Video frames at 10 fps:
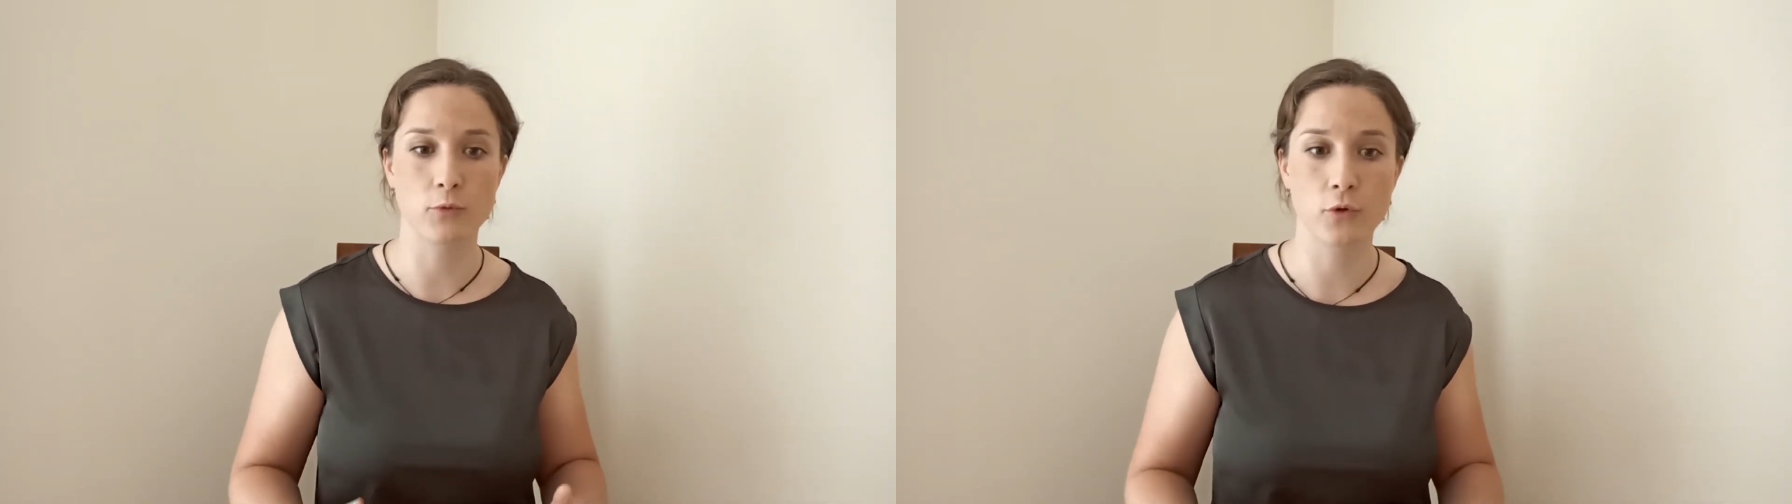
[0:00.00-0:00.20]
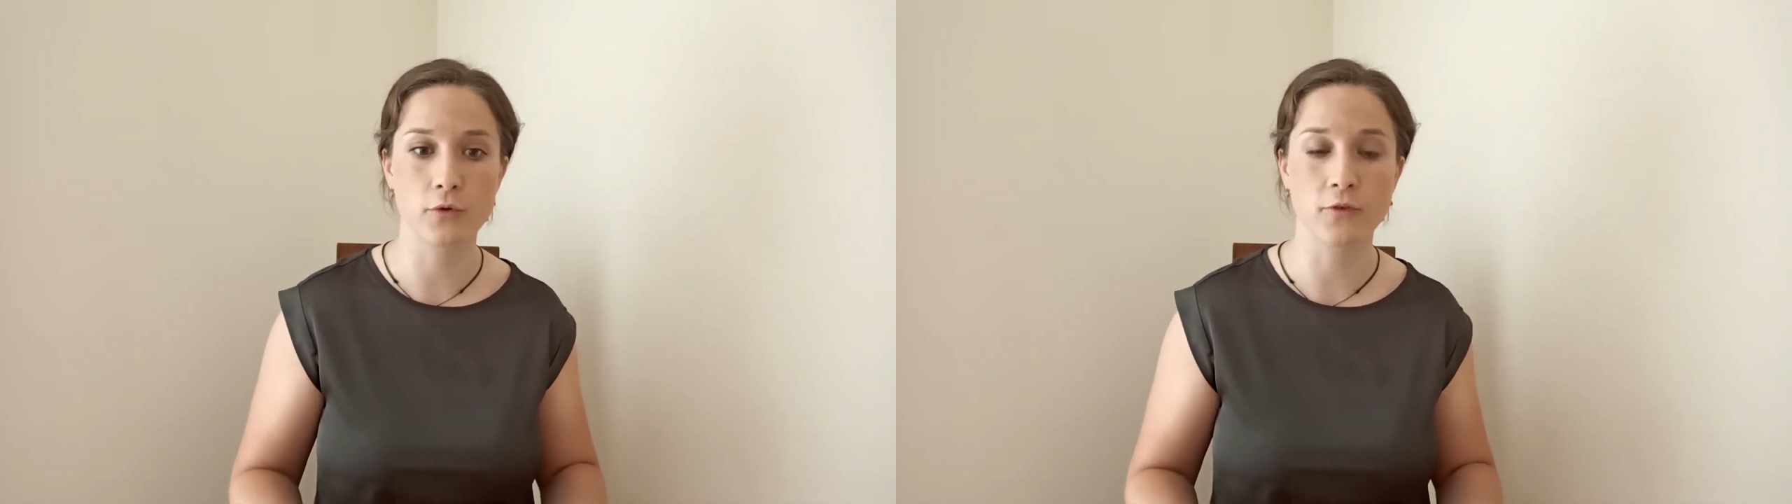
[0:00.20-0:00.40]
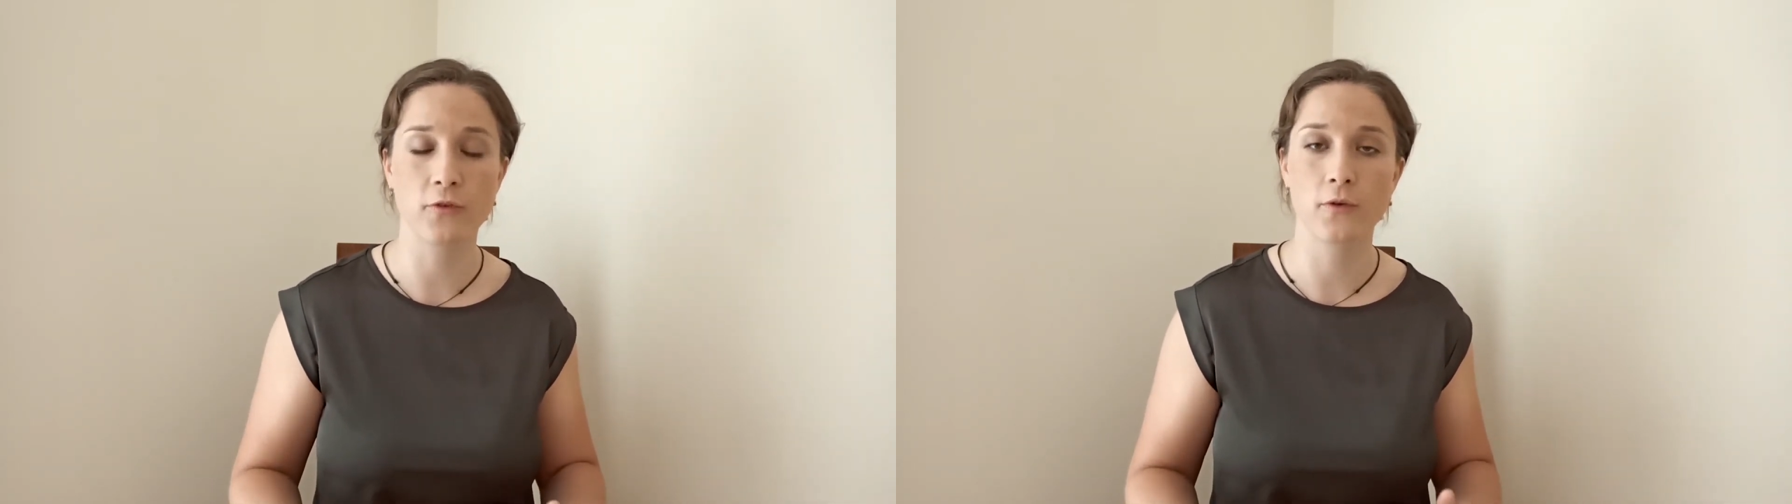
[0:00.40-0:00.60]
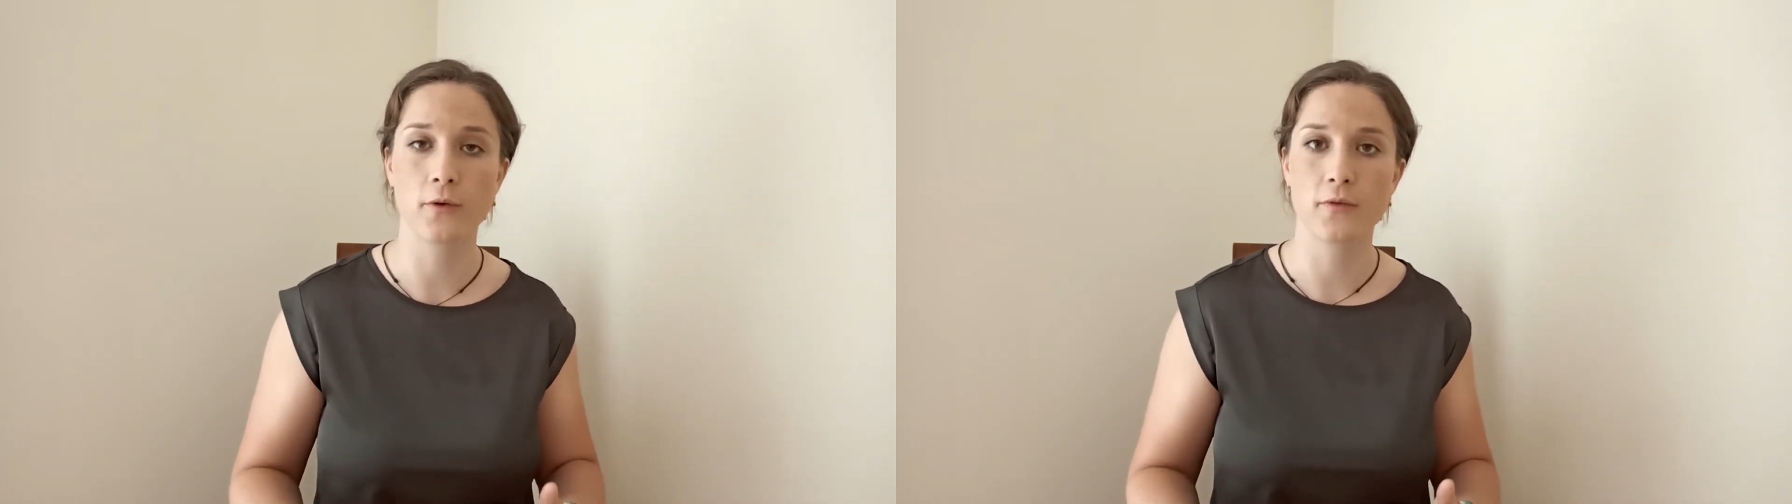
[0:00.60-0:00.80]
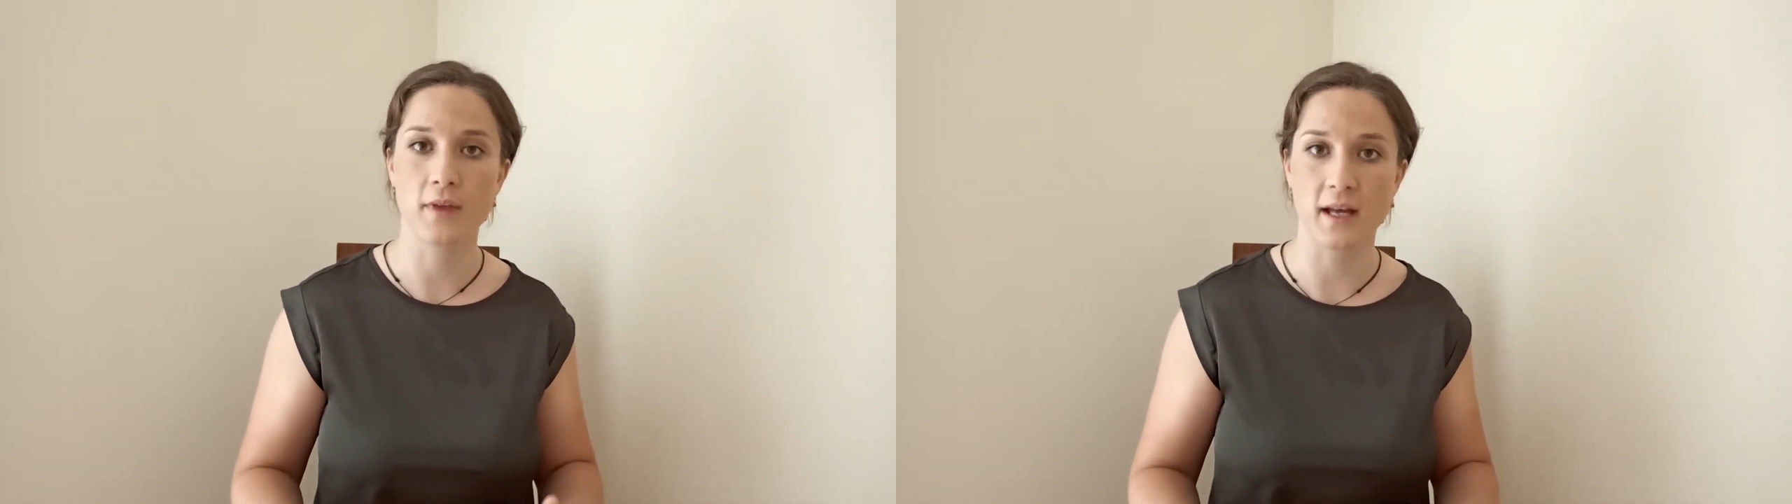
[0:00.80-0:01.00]
proof
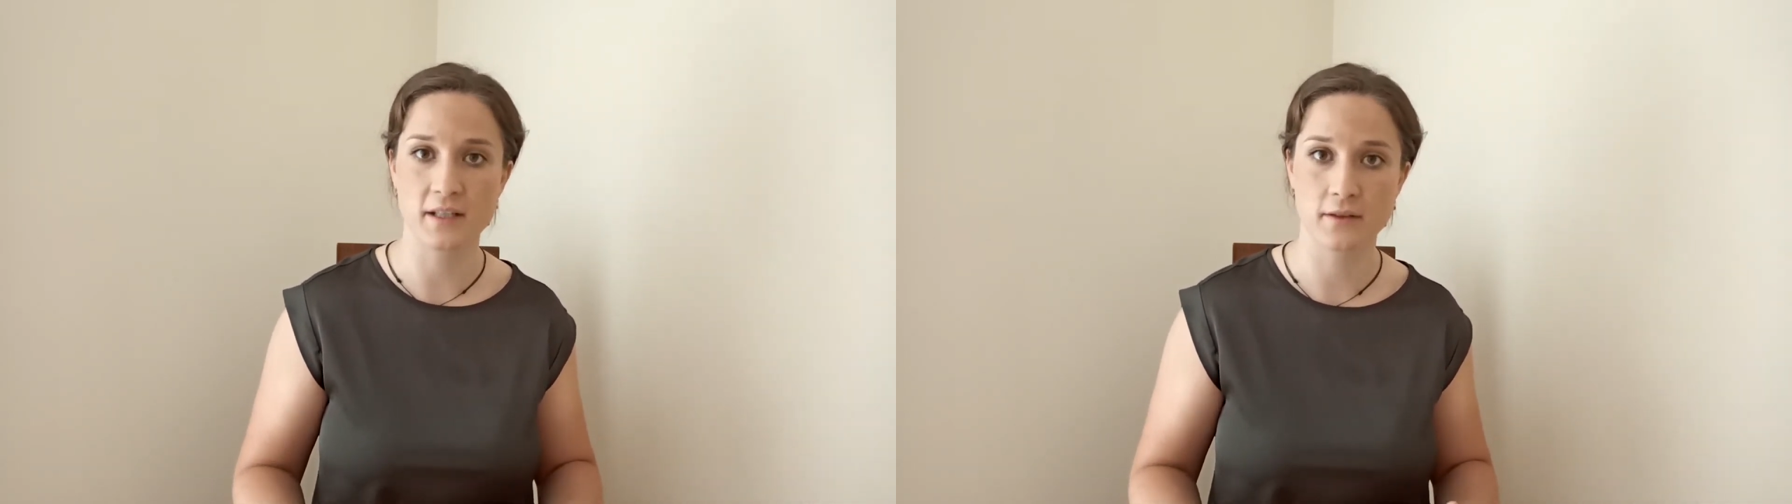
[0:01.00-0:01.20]
that